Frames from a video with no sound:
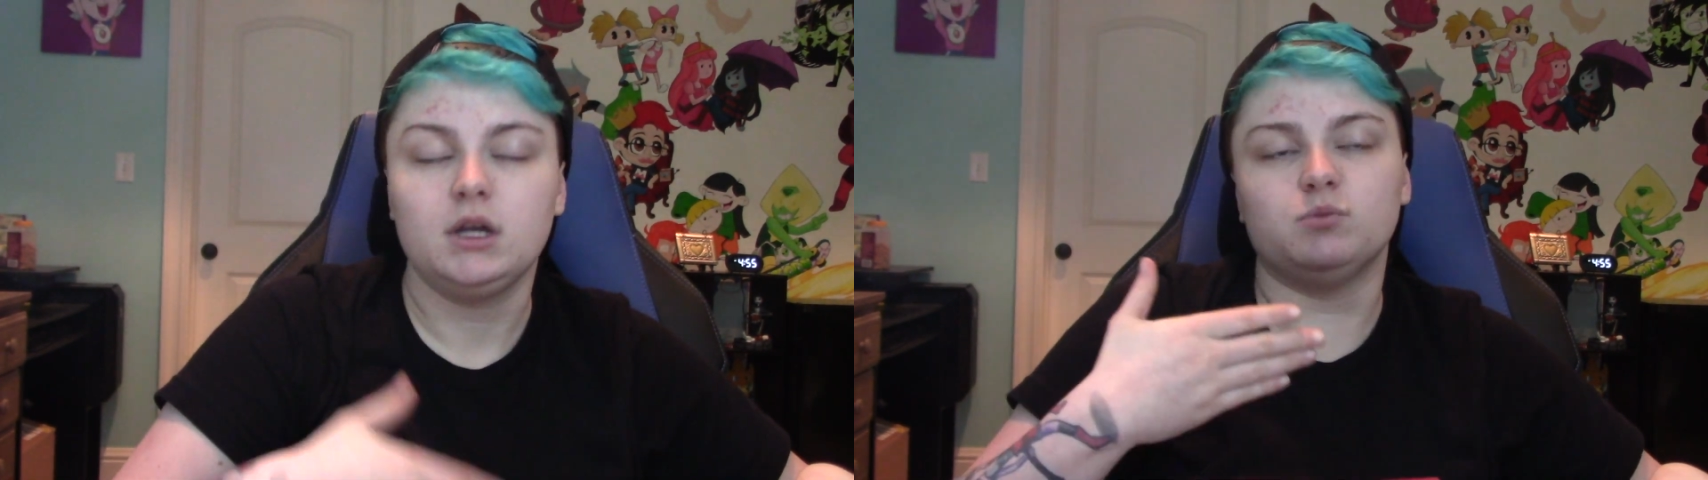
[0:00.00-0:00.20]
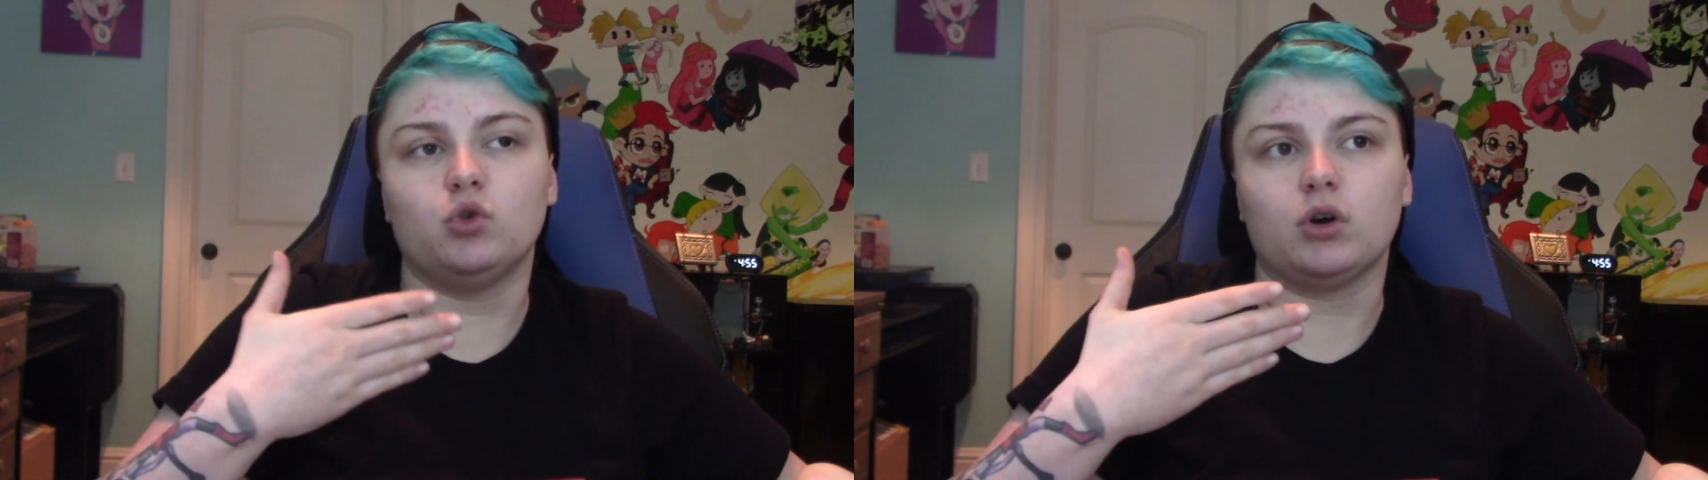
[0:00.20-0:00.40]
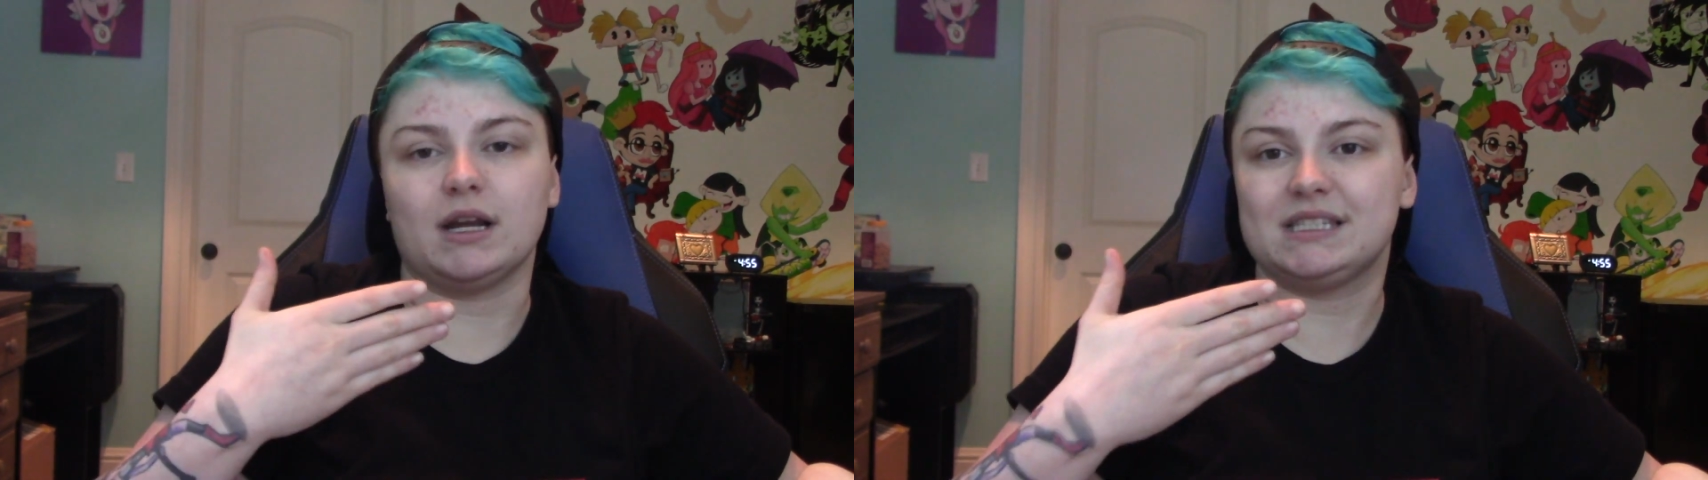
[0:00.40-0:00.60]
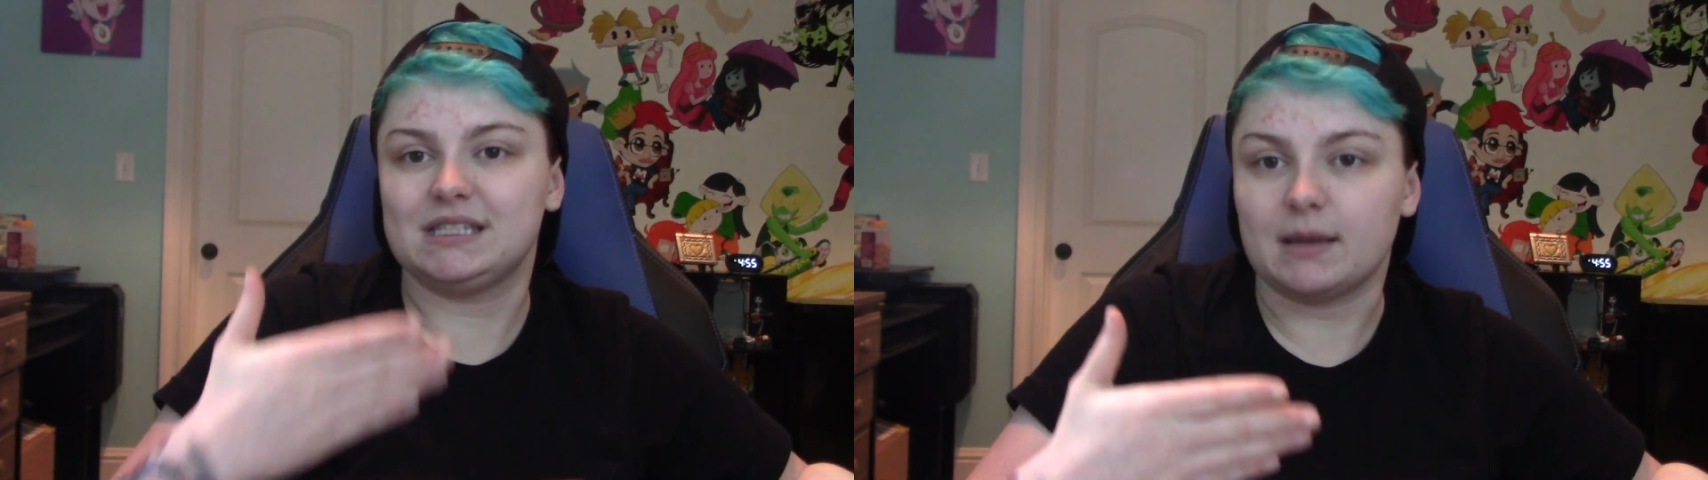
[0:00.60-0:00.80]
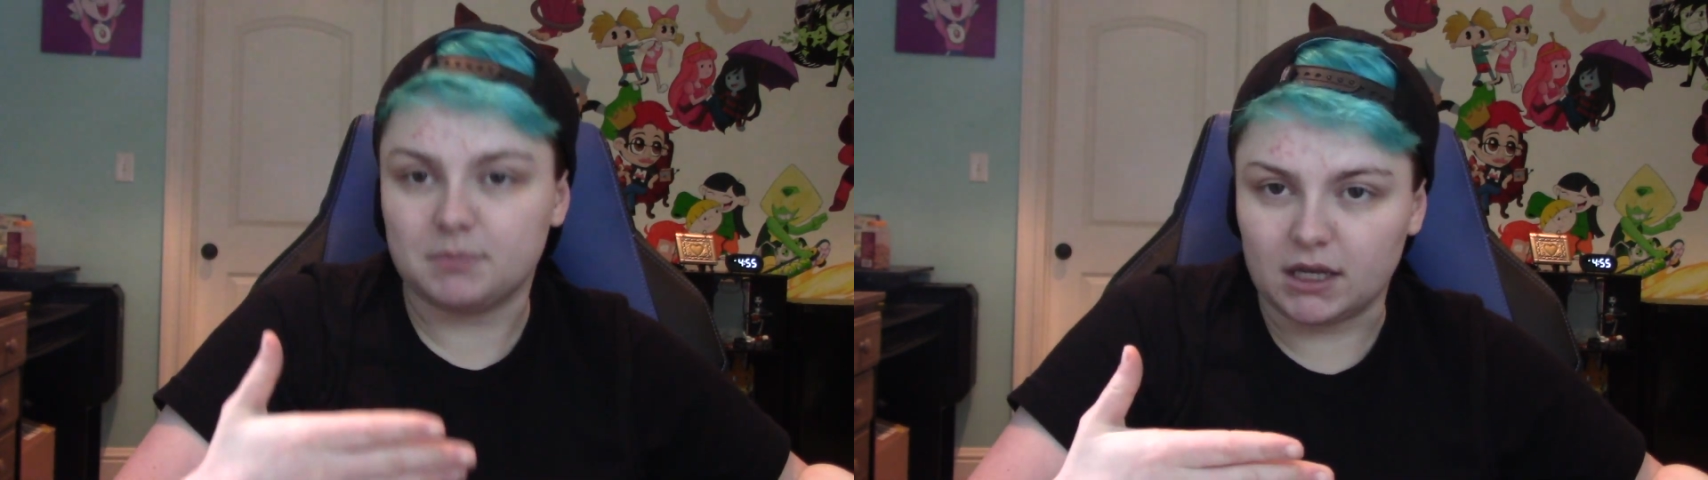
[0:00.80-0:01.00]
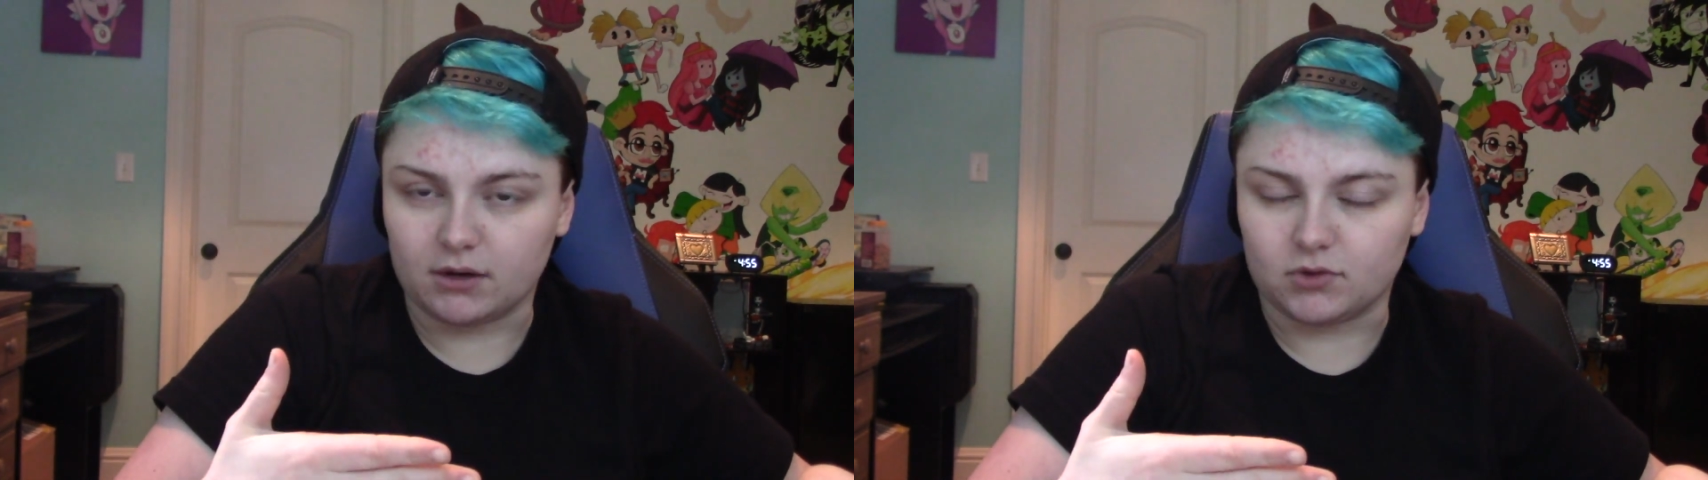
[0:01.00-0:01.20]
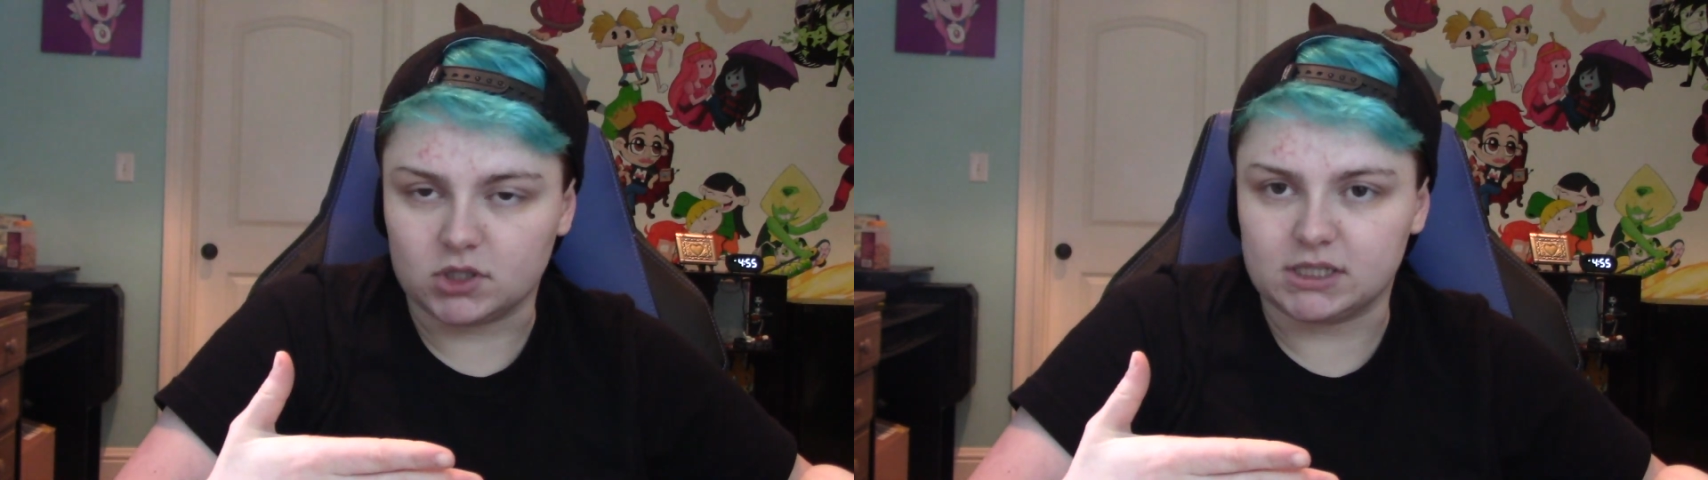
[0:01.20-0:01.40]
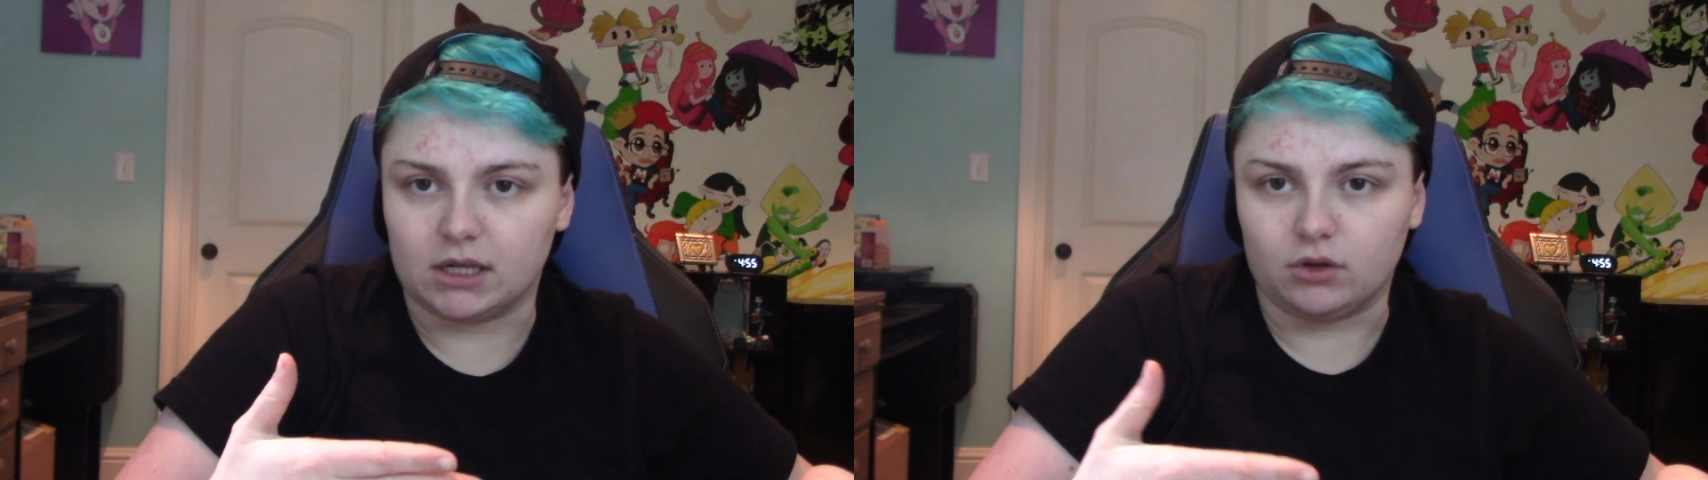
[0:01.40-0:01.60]
she's more accepting
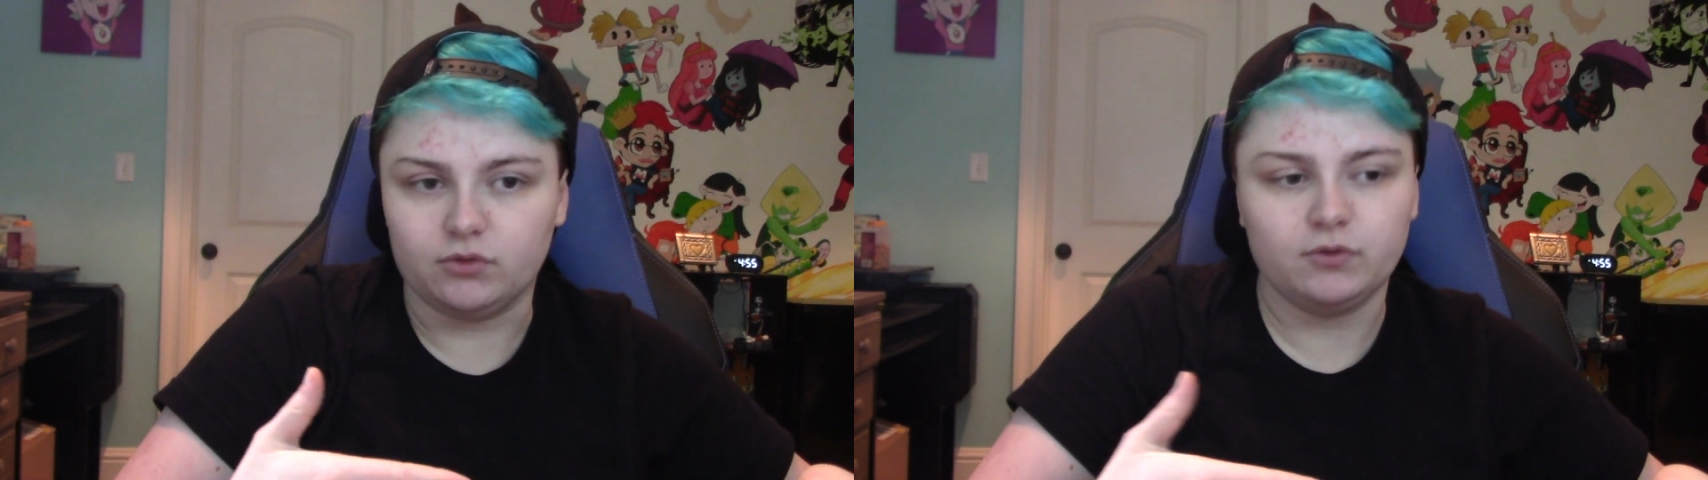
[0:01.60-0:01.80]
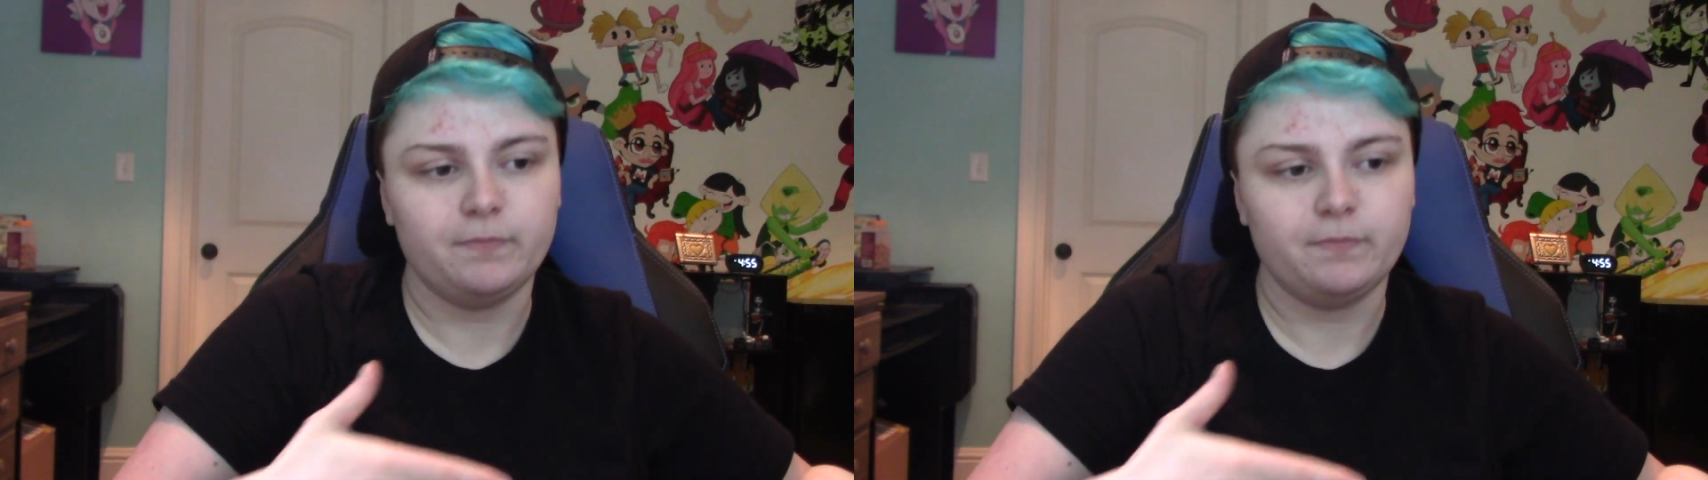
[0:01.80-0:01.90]
of herself.